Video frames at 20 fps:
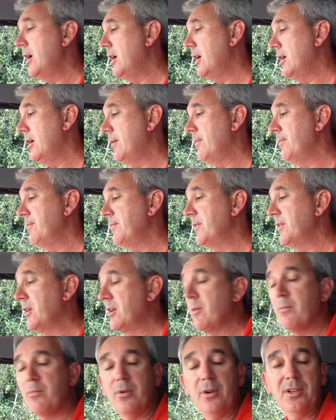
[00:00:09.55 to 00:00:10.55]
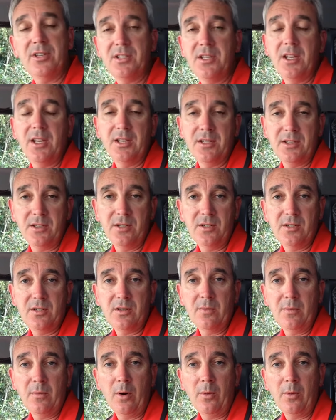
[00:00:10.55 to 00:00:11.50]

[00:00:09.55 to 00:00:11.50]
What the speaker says: The compressed air system